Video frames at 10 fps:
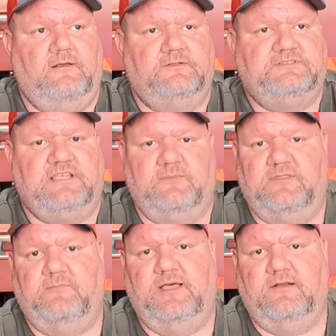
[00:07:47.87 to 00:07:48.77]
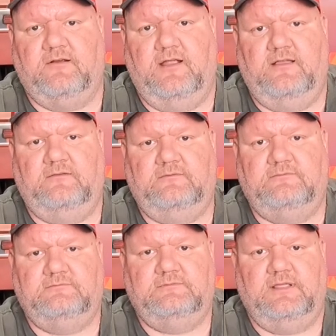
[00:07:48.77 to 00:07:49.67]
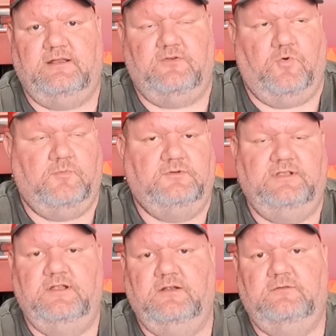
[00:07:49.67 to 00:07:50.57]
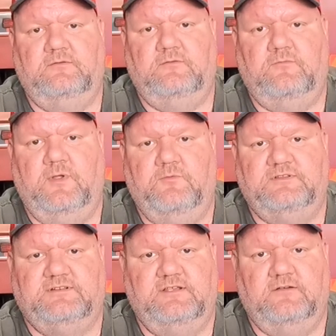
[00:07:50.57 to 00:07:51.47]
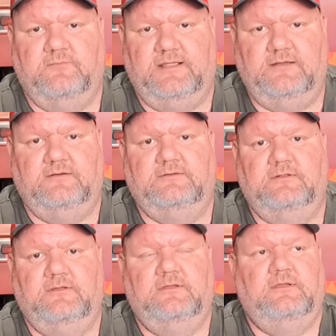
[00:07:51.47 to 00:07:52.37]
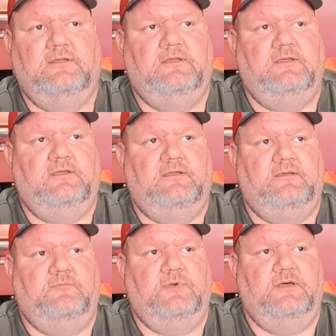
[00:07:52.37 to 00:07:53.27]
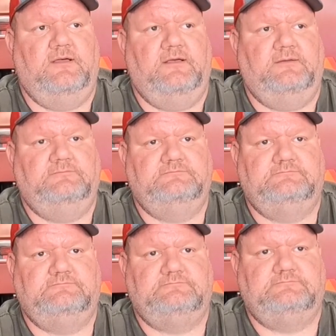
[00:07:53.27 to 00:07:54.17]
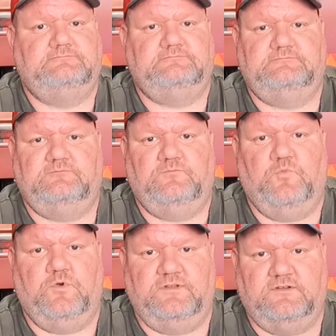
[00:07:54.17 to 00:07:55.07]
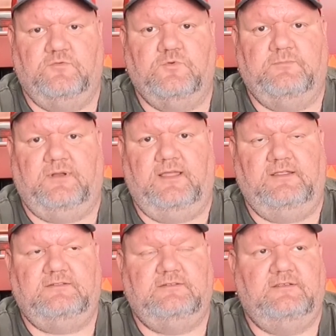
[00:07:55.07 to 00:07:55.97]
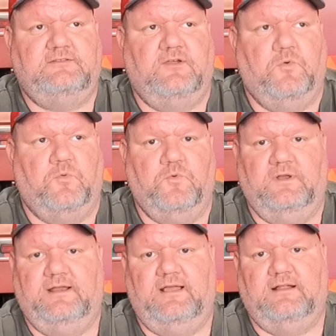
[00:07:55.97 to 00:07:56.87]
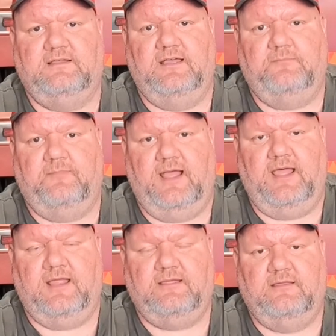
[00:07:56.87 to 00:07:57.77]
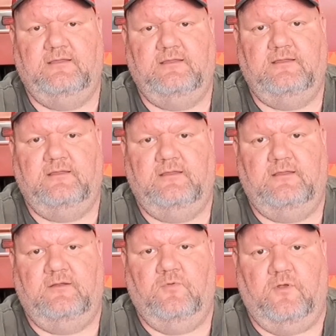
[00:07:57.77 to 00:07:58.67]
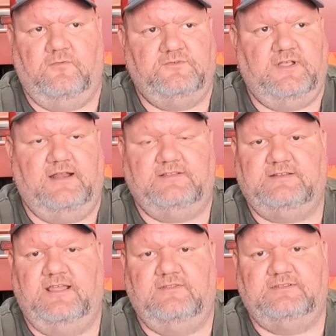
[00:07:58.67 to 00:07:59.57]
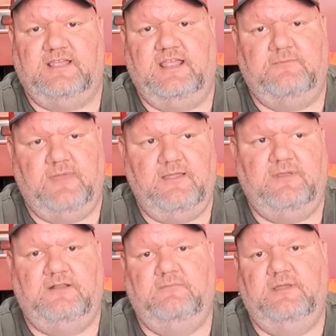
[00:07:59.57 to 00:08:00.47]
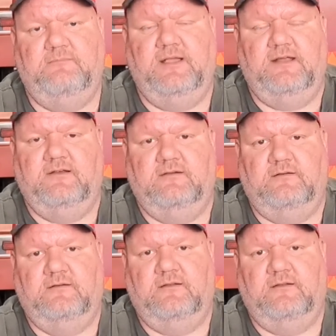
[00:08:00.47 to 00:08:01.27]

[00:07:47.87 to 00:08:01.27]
Some of the better ground in a normal year, we would still build, but we're just going to replace. So we're really not cutting back. We're going to try to stay the same, maybe a little bit better